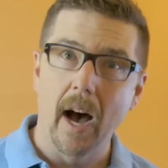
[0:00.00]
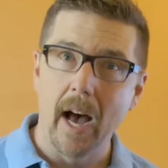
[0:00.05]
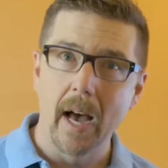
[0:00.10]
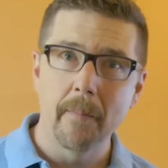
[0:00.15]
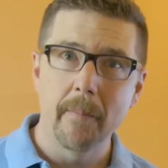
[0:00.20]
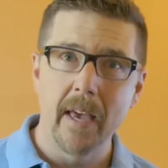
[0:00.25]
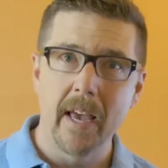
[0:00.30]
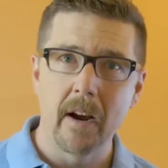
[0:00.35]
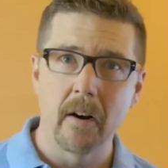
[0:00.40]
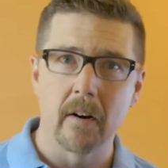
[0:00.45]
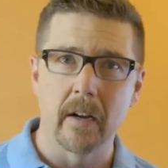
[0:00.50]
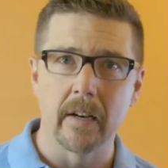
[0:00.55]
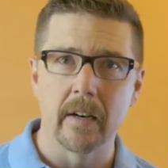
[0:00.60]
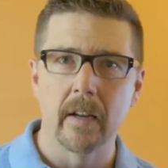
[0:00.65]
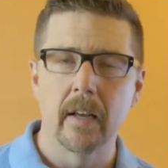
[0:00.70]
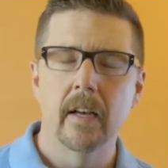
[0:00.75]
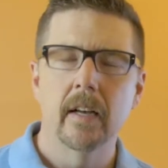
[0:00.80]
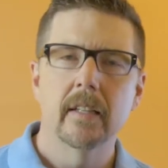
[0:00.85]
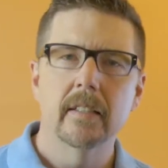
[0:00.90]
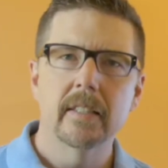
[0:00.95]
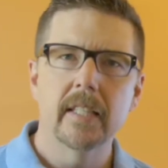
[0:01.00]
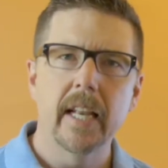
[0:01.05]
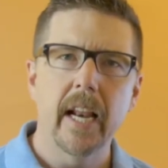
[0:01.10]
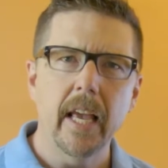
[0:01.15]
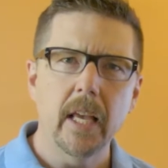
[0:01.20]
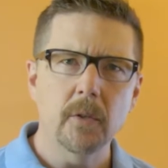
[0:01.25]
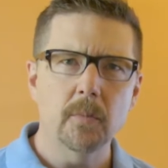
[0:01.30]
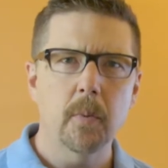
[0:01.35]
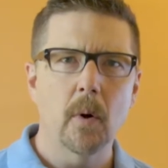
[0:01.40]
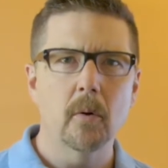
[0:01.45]
I'm Aaron.
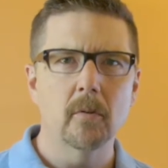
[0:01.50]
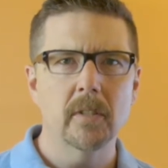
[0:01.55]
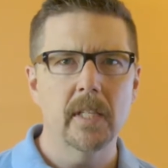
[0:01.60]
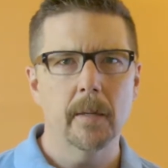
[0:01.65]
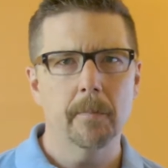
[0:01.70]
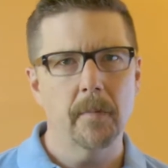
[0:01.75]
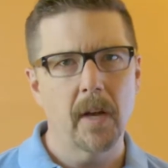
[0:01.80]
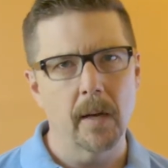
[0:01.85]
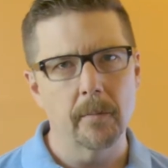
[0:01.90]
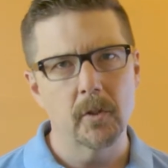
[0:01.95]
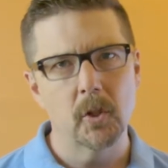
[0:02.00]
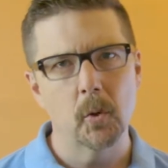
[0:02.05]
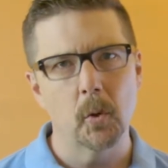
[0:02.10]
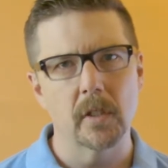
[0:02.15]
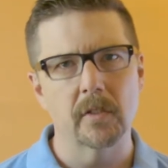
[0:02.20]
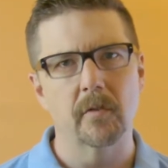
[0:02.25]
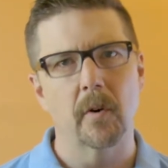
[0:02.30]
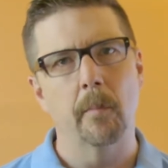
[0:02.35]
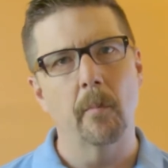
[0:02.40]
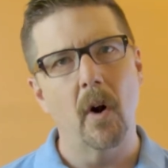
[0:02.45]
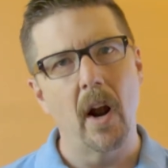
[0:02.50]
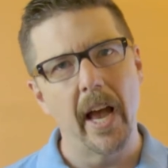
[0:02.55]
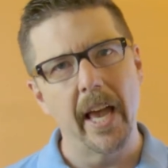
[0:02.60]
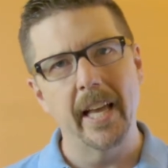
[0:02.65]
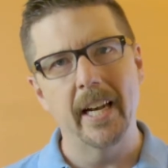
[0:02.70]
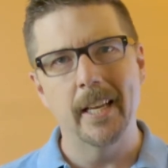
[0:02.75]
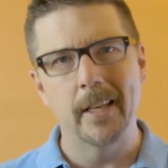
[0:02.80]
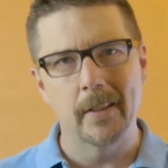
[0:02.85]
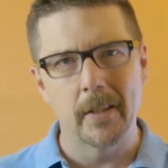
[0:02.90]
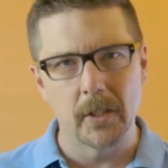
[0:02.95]
Today's Pro Tip comes to us from
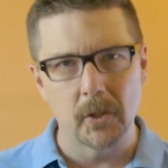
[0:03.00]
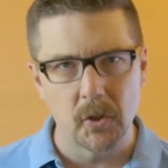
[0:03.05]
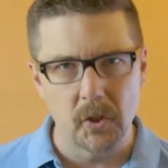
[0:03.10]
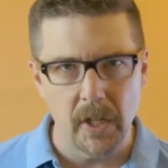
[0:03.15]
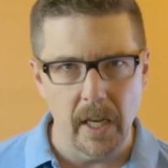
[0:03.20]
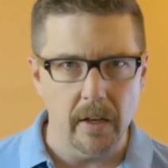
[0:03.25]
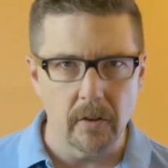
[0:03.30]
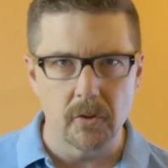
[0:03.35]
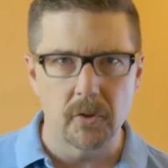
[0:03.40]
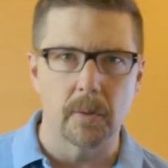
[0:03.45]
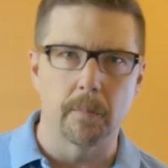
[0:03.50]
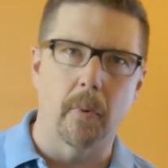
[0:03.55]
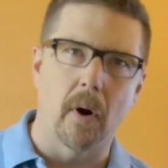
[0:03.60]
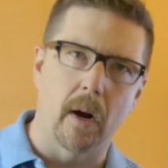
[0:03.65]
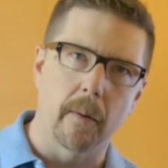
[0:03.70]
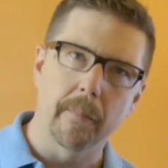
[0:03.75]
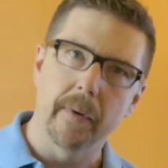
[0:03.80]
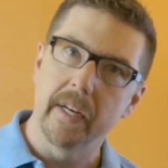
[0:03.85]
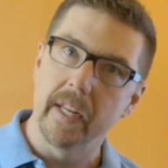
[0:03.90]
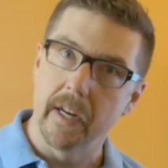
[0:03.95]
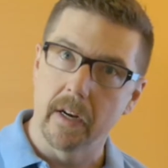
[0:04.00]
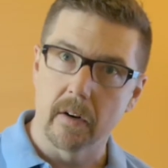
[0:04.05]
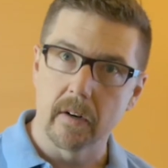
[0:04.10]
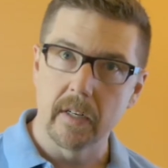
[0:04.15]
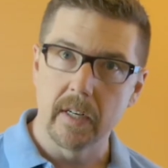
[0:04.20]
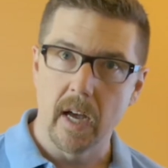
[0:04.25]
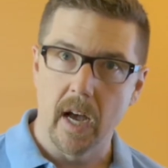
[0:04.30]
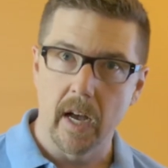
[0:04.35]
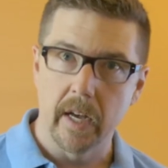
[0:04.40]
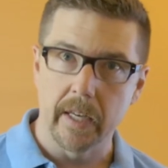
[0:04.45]
Ryan in the sales department here
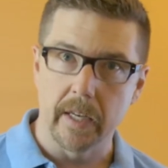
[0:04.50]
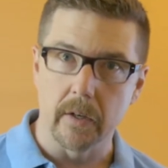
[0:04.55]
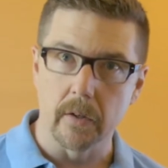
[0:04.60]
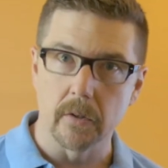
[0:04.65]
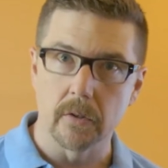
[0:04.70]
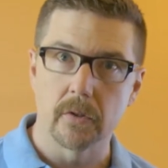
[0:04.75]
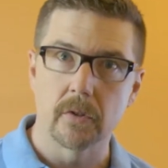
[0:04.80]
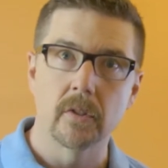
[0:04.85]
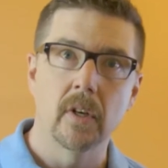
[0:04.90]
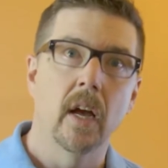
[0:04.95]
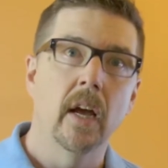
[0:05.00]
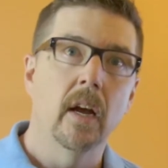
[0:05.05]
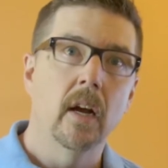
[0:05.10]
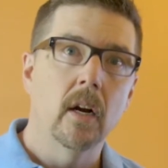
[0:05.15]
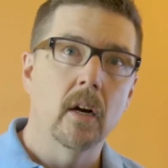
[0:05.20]
at Nagios.